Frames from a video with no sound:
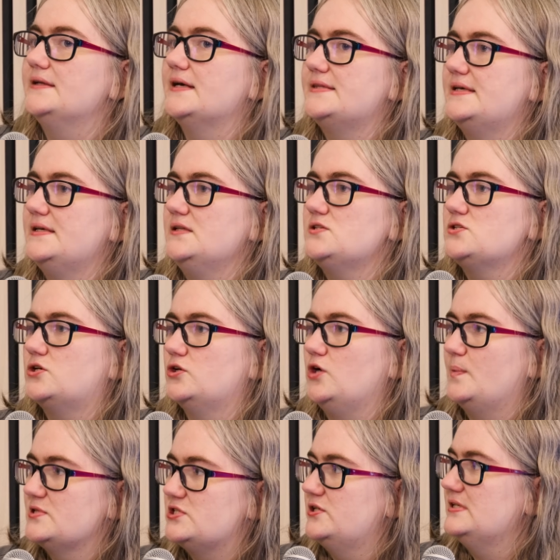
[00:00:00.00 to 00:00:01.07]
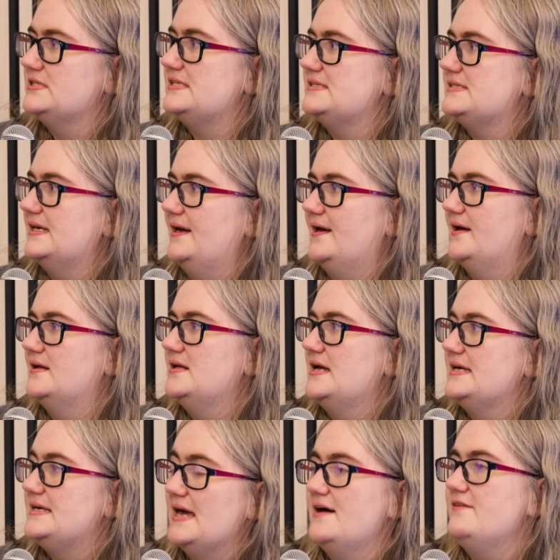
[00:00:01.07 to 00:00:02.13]
And I think there's good opportunities here,
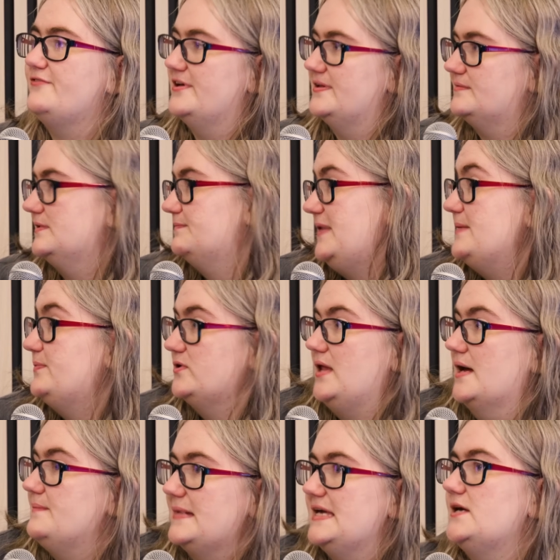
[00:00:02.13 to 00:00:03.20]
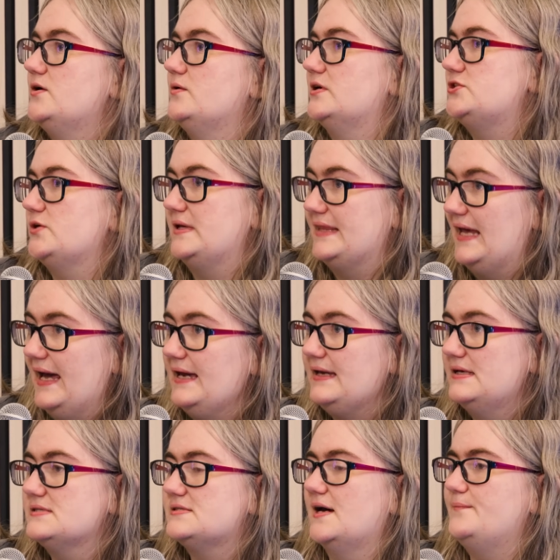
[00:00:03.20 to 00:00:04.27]
yeah, for people like me who are doing the
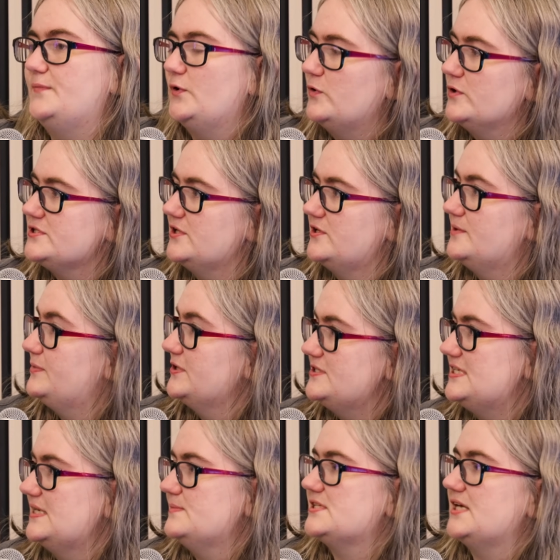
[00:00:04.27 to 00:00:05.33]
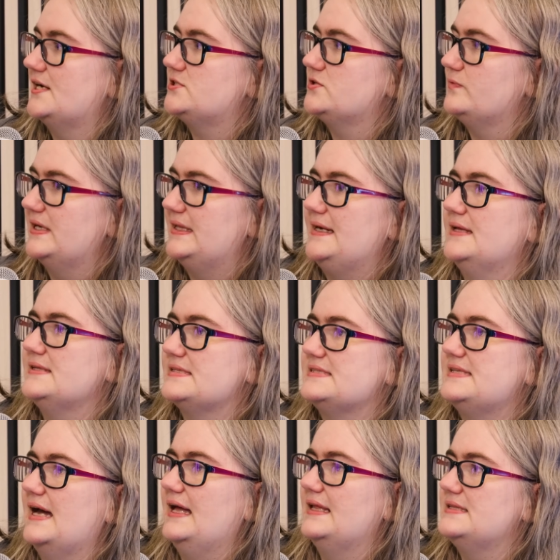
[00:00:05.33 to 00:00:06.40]
hacking side, but also the blue team side, to really
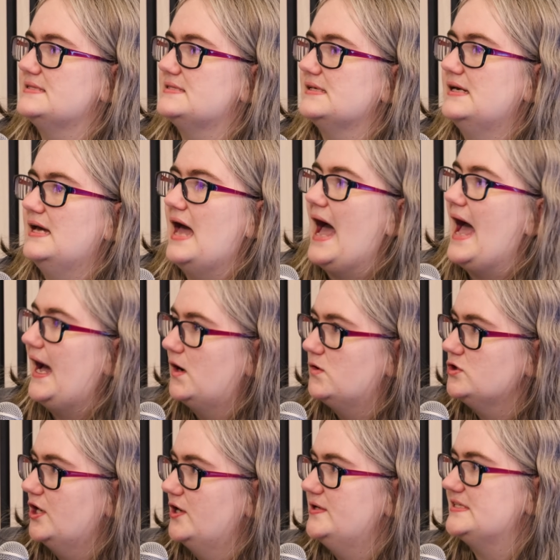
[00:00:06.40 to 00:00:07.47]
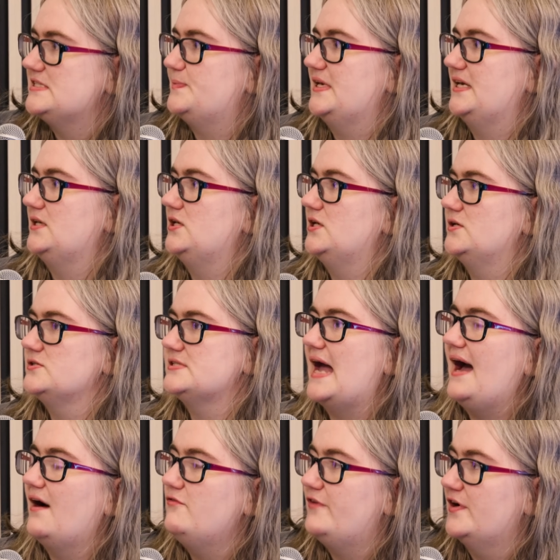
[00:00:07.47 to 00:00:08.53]
understand how code is being used,
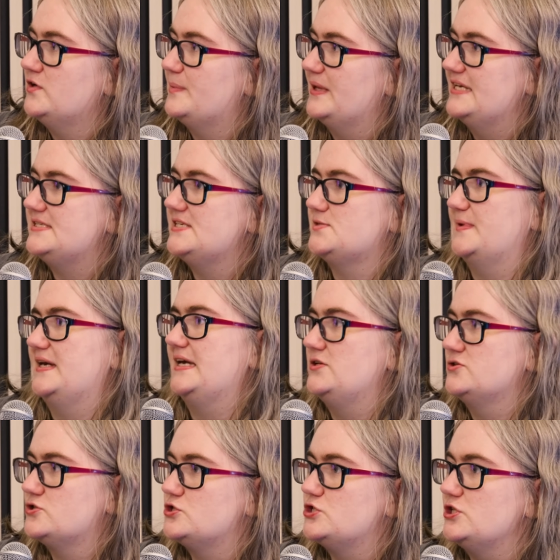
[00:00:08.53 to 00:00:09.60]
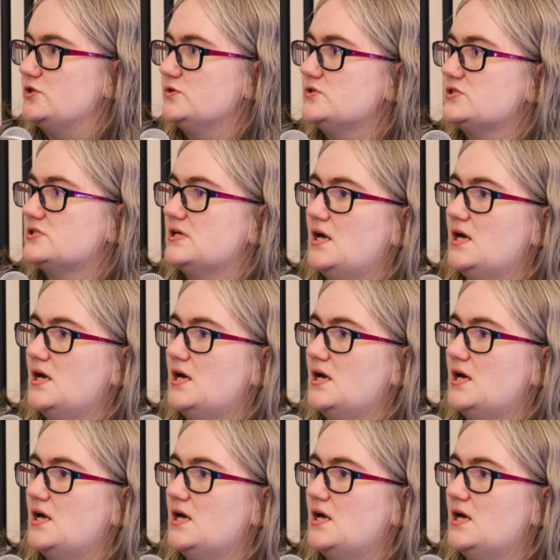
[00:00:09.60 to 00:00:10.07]
how vulnerability is being introduced,